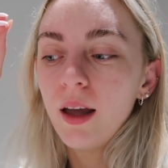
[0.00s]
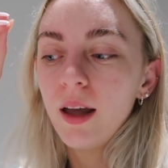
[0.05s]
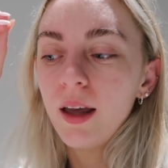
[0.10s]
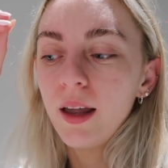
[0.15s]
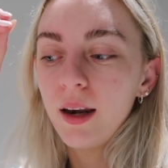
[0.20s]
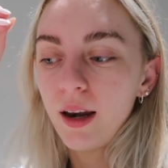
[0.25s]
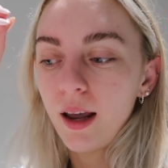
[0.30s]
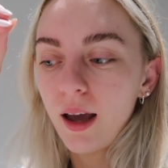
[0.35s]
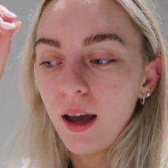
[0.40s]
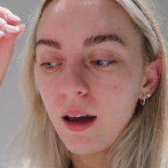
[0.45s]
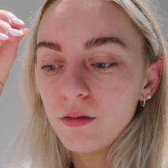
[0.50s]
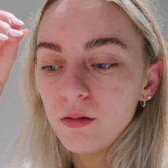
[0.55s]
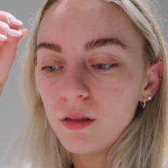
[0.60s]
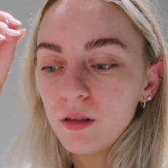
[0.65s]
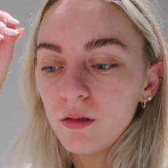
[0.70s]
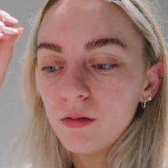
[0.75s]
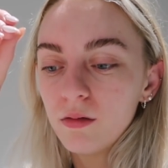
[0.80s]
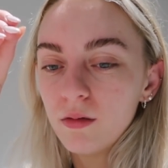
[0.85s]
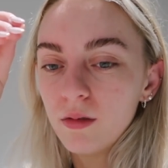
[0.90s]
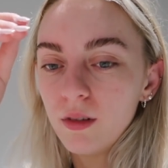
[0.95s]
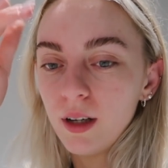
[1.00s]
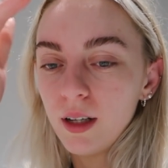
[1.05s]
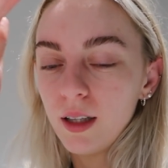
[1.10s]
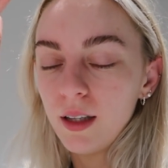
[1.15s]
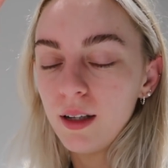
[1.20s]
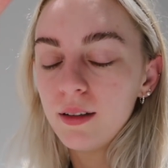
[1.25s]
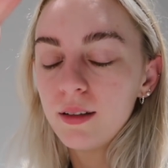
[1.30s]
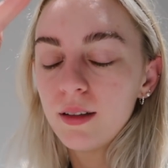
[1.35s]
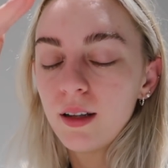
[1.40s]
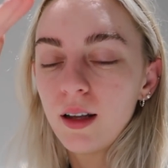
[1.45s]
and have it
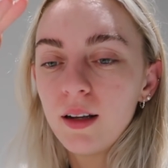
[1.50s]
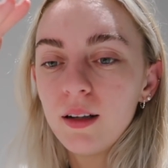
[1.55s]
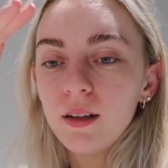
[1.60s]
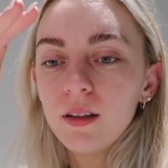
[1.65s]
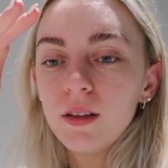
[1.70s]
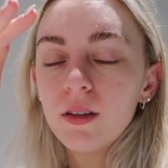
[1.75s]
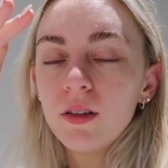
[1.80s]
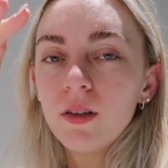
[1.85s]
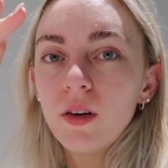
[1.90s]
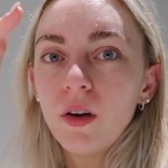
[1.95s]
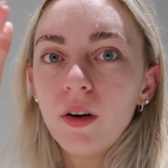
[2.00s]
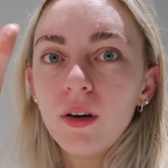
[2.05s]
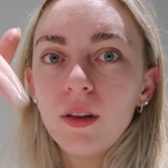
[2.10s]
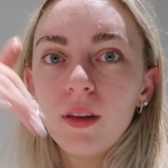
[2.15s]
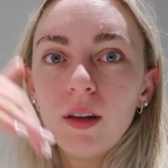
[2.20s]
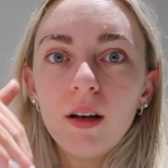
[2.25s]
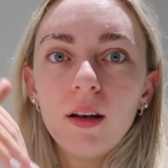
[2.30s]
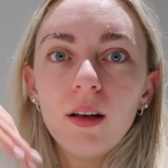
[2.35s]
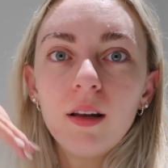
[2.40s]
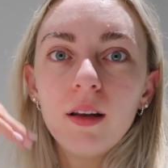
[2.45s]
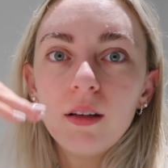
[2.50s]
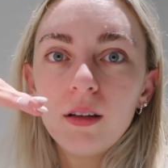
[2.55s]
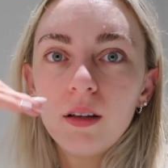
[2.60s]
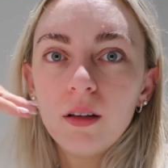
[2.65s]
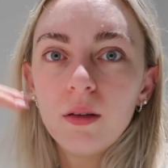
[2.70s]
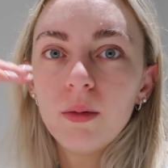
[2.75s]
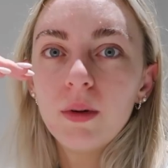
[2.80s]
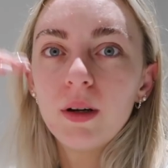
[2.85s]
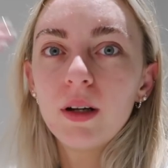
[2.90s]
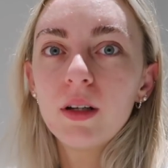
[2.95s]
really set in stone that this
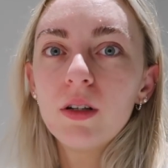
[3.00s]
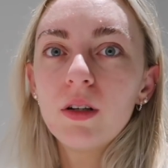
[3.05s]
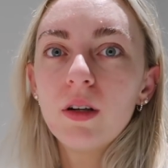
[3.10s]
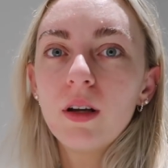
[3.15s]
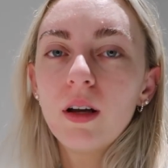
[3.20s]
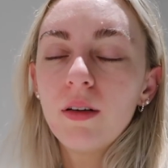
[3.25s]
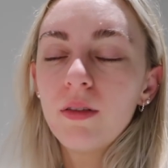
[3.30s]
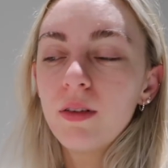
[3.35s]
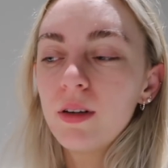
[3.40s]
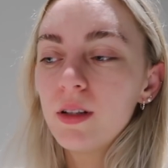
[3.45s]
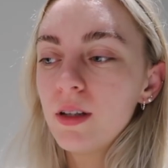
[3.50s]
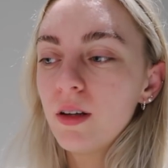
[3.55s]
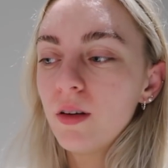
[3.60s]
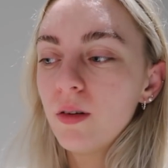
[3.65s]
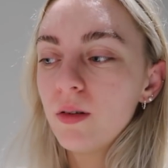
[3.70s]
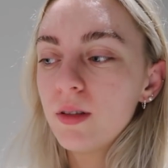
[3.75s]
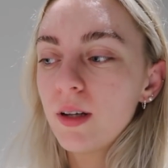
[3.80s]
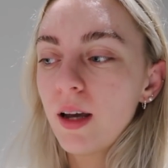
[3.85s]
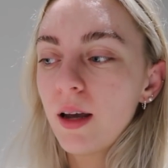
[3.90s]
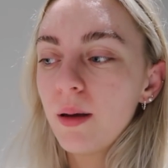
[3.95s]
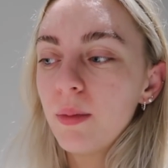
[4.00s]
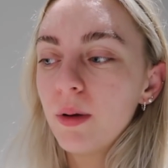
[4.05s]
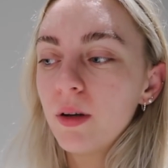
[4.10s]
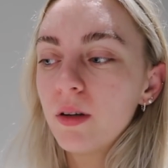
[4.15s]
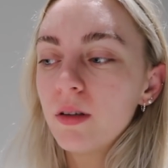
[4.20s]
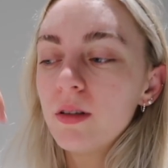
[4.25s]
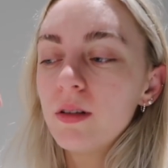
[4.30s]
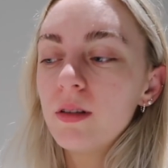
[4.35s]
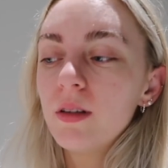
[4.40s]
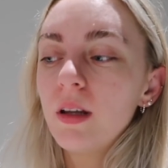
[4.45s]
is what I do every single day.
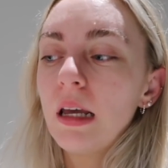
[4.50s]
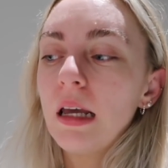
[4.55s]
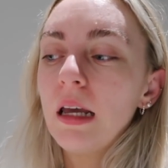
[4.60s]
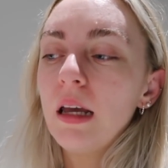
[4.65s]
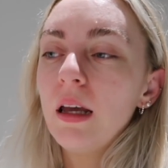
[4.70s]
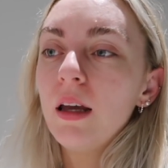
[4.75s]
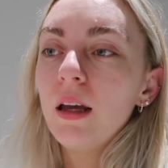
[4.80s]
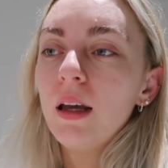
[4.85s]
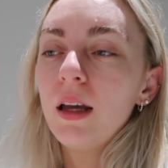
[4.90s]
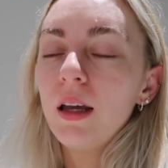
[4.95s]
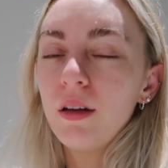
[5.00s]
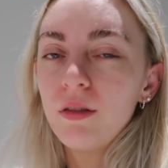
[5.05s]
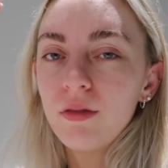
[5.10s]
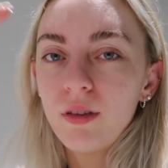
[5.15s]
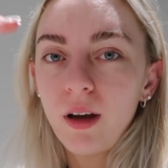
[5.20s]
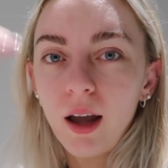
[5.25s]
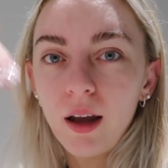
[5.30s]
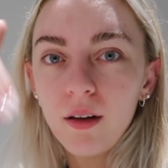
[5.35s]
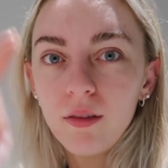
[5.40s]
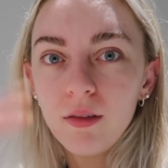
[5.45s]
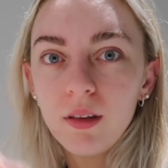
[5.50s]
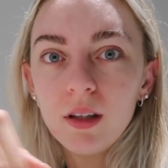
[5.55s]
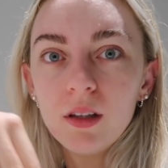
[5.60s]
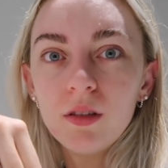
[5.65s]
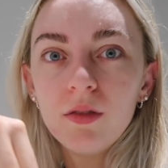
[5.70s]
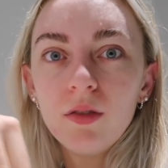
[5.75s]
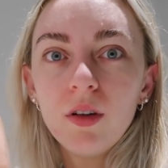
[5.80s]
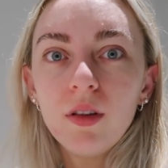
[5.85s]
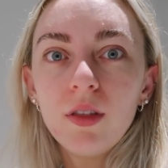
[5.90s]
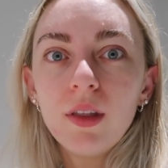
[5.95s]
Because if I have
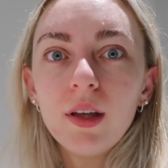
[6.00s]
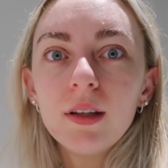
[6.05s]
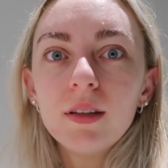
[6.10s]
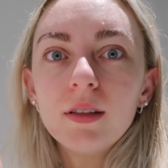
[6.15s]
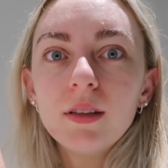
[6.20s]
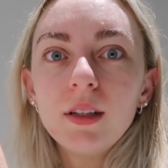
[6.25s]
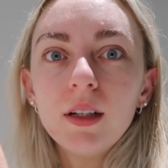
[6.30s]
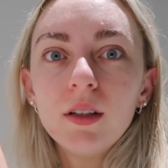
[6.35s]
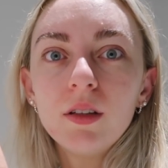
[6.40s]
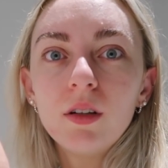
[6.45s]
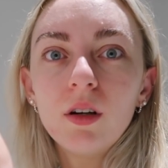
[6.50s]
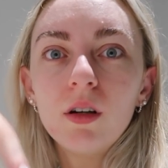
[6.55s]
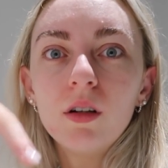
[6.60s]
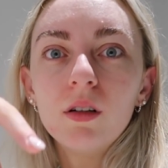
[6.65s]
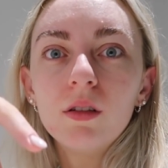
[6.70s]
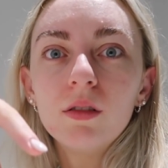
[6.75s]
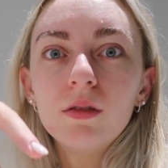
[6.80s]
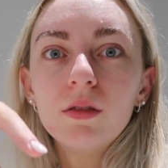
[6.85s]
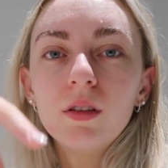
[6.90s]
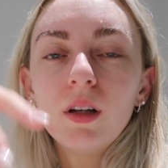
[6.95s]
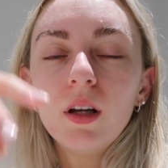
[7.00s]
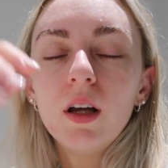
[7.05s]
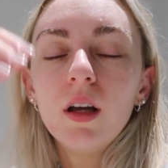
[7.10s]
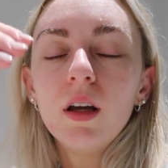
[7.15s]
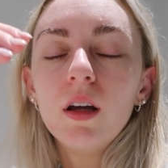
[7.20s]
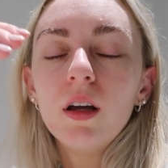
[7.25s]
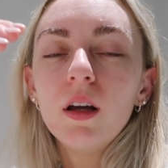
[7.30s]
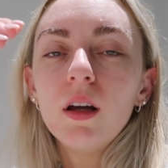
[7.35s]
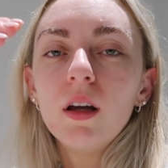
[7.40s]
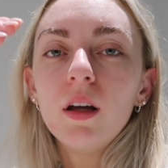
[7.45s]
these few things ticked off
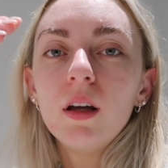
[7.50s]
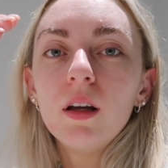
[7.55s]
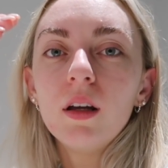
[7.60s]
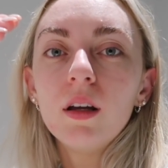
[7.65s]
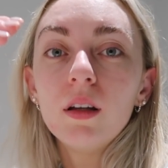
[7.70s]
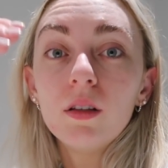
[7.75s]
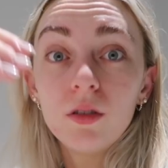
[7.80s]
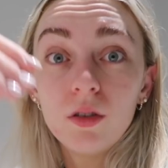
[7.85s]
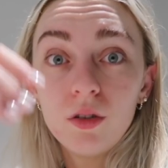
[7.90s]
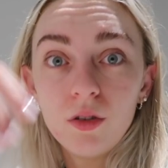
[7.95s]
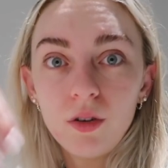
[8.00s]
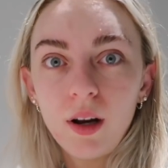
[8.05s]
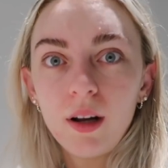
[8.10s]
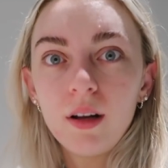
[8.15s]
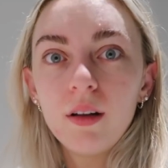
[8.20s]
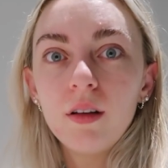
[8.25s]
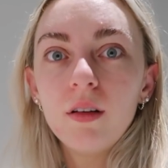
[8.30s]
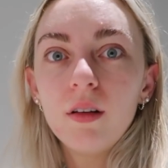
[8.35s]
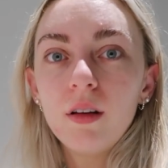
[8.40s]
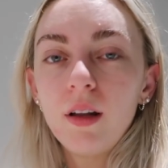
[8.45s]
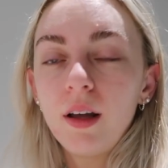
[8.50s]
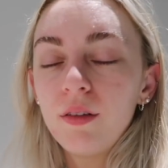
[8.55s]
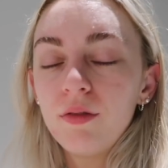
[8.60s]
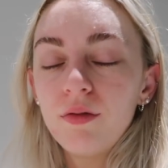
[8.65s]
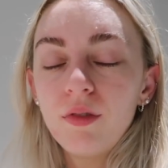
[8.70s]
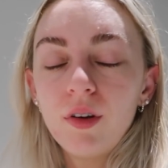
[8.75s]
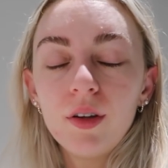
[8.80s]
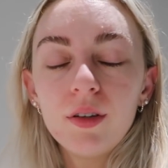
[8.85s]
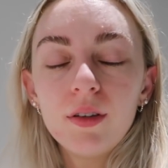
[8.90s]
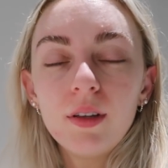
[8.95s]
straight, like
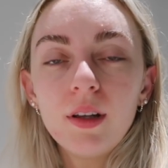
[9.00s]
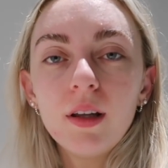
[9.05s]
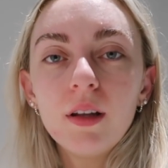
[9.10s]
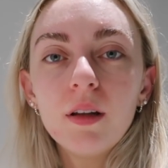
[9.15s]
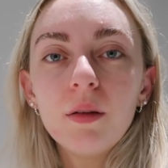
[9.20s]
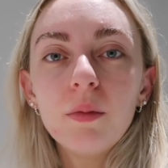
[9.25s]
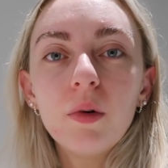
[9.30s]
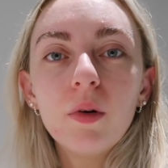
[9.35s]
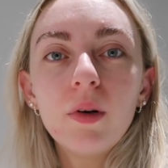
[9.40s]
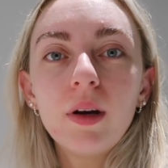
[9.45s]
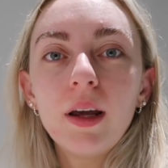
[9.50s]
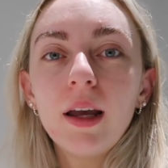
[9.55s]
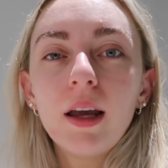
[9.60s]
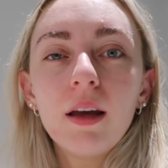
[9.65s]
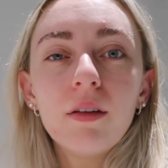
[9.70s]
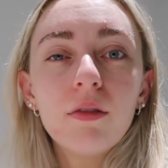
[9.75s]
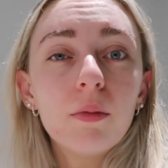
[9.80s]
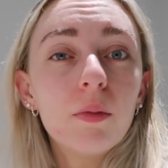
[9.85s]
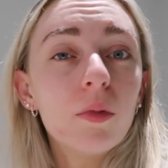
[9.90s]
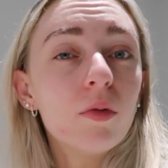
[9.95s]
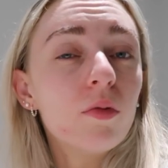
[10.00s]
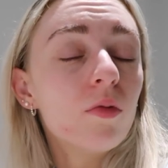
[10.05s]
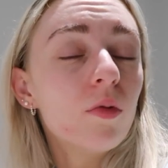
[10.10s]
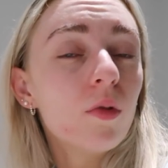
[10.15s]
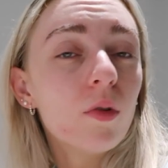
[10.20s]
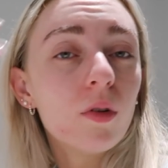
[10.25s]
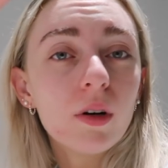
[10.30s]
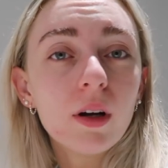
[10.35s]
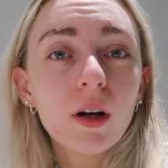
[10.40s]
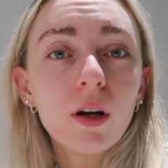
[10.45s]
first thing in the morning, even
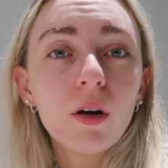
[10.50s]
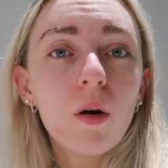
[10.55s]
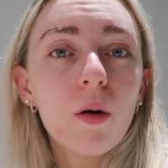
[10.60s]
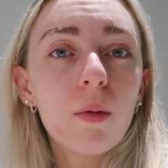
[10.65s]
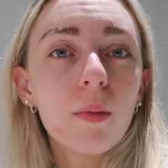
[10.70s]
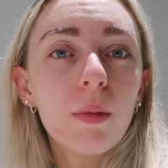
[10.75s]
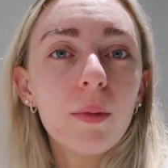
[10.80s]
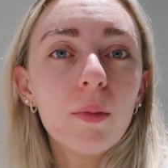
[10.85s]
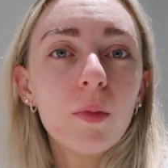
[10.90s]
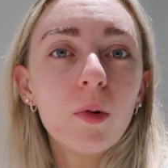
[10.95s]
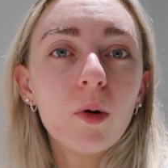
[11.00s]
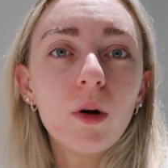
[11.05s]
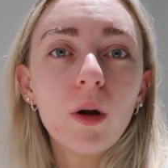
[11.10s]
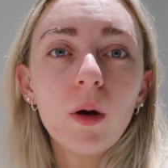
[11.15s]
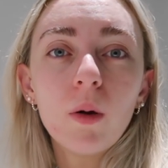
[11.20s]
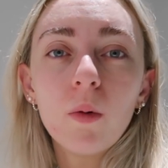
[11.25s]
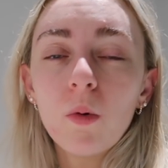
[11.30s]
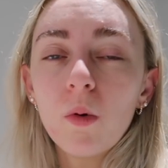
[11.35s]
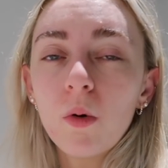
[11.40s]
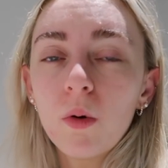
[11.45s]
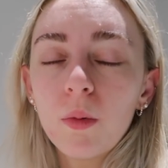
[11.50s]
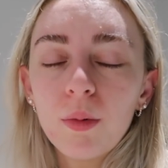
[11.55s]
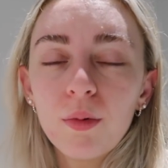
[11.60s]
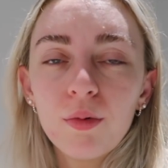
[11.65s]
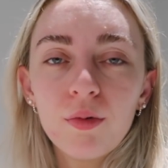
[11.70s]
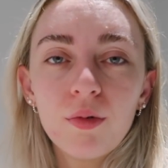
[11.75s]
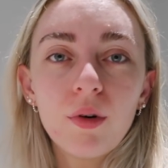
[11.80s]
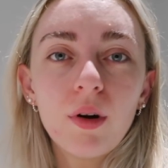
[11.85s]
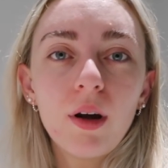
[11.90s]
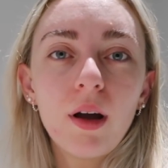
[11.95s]
before I go on my morning walk,
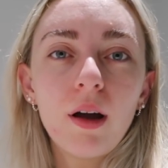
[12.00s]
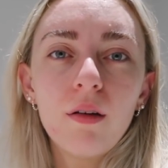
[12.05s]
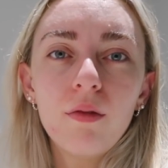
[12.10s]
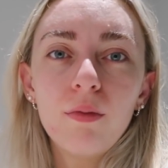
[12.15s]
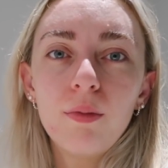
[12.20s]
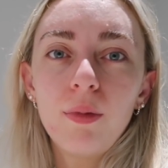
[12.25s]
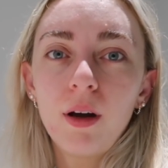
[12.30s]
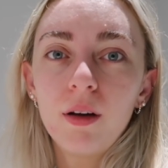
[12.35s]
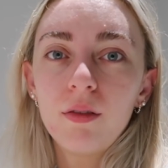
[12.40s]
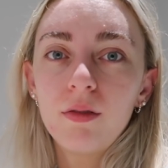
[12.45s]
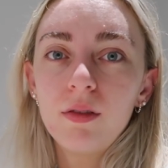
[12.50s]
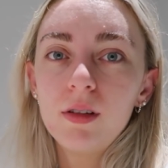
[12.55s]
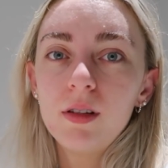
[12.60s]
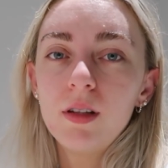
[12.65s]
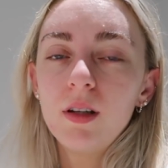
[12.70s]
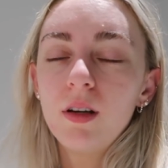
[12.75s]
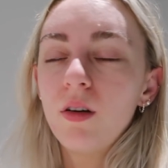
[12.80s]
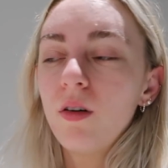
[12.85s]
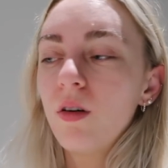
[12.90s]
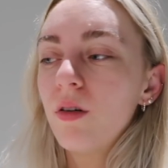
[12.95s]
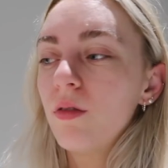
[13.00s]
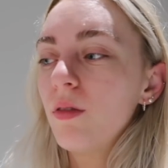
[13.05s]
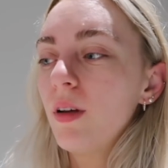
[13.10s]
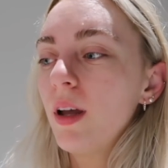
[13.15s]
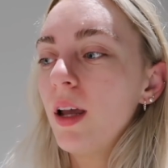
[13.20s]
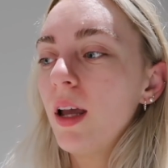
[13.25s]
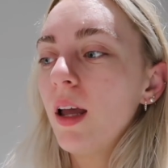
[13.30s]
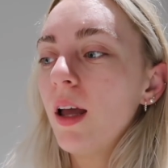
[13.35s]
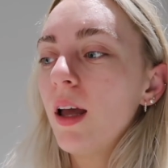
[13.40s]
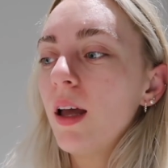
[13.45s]
before I have breakfast and a
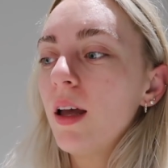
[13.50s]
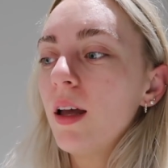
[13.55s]
coffee,